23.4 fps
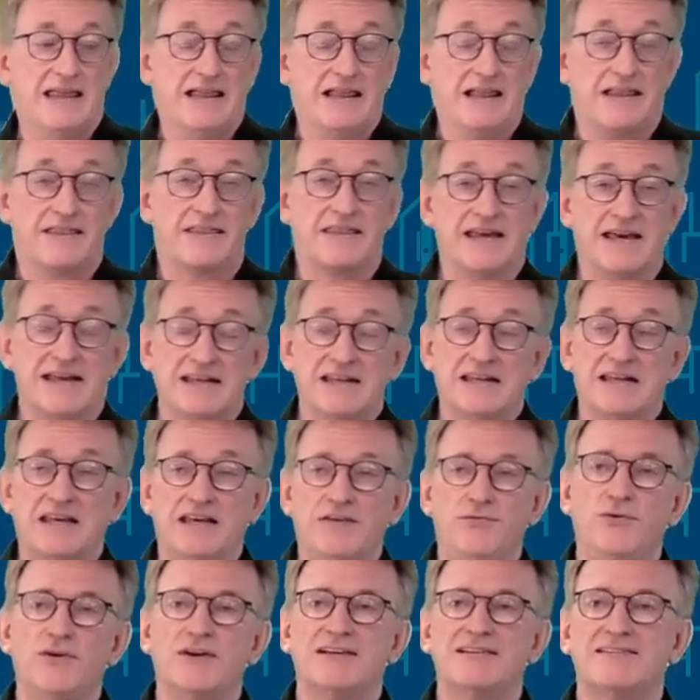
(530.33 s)
then if
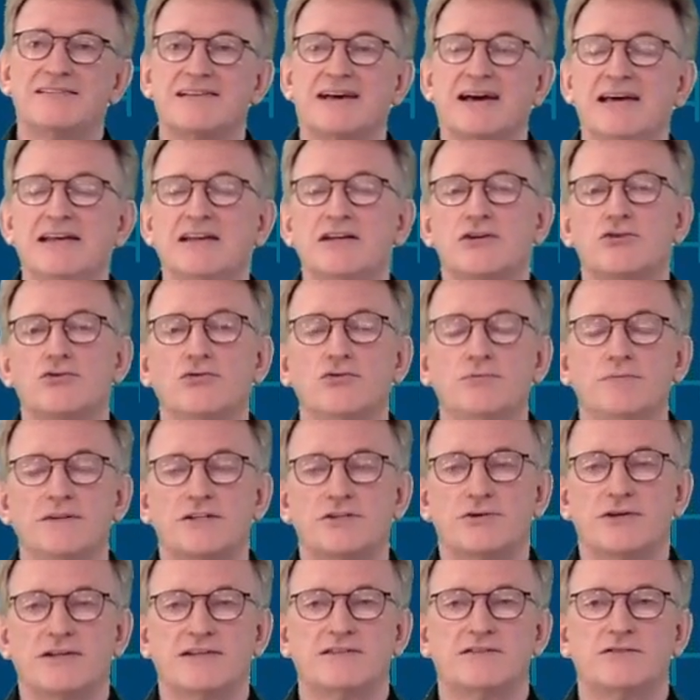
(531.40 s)
you assign a group
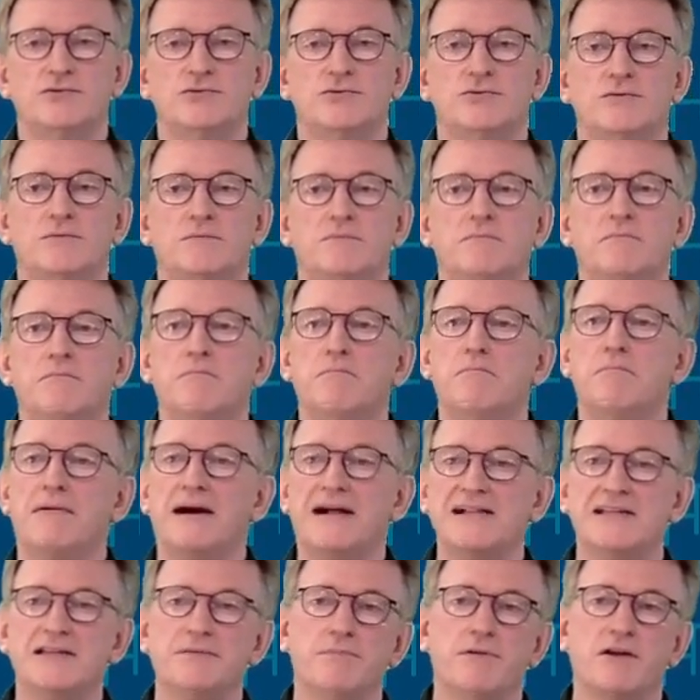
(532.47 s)
address to
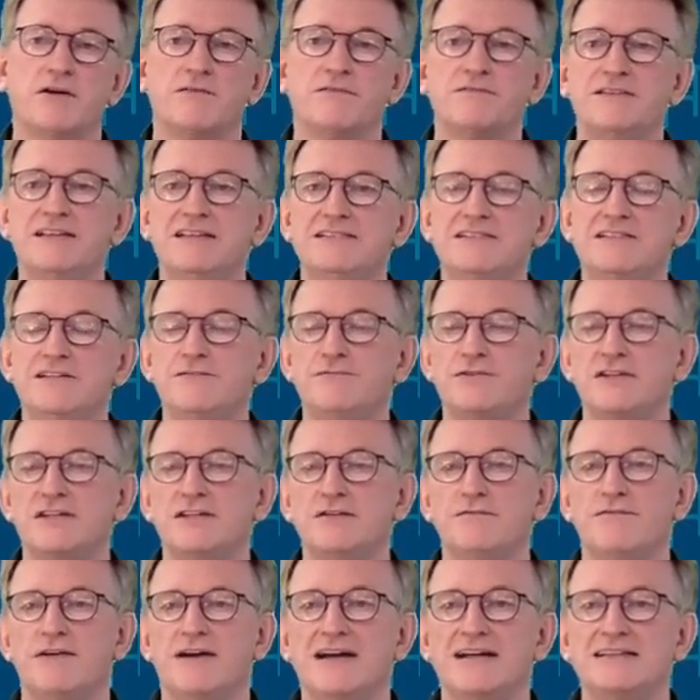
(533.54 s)
multiple of these different
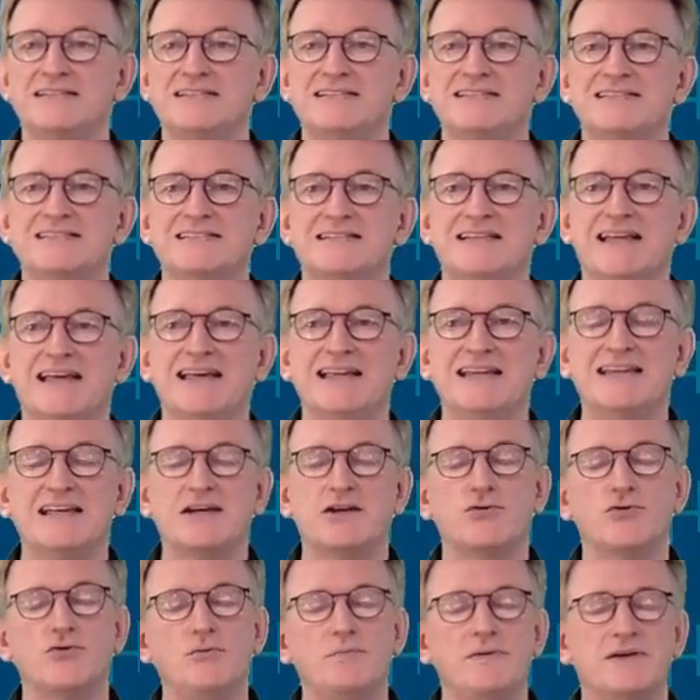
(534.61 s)
devices, then the
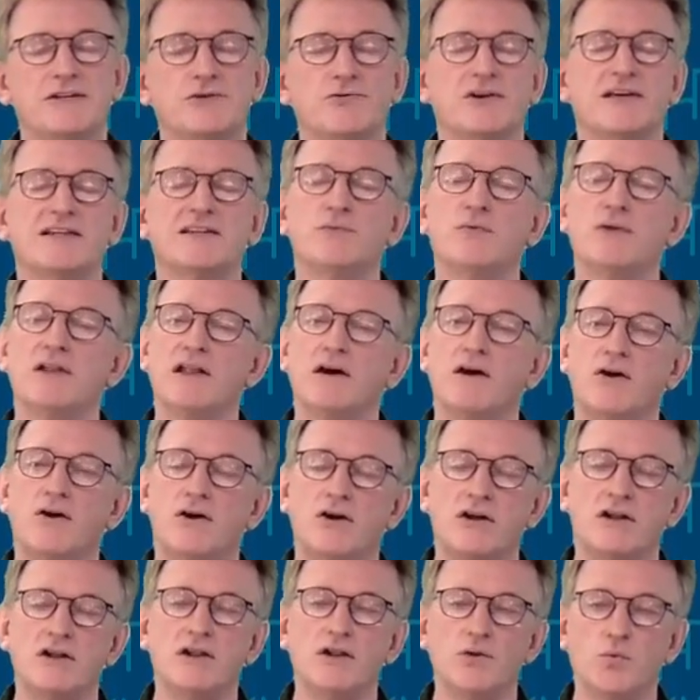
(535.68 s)
group address will
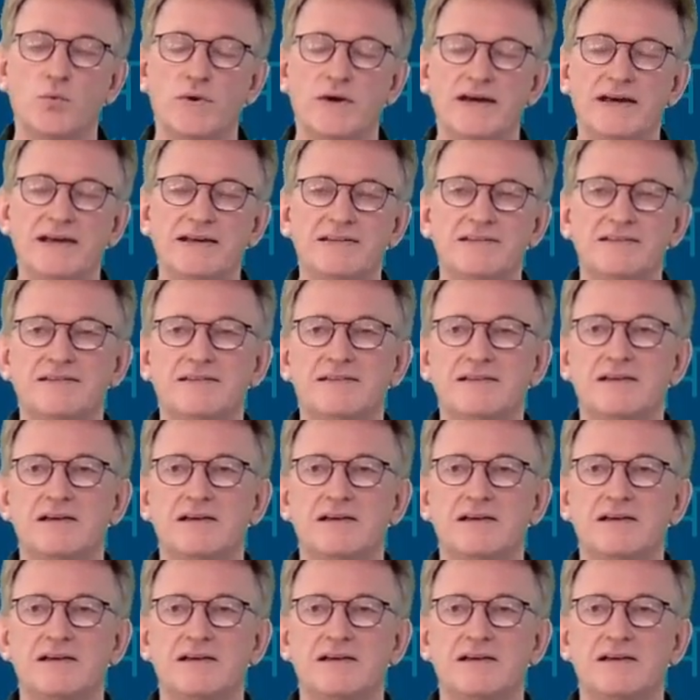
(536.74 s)
always